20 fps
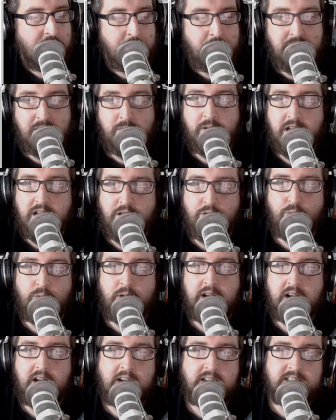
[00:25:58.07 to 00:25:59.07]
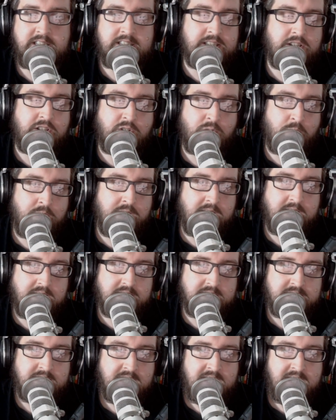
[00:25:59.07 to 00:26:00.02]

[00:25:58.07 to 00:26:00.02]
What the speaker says: Maybe he realizes that the ring is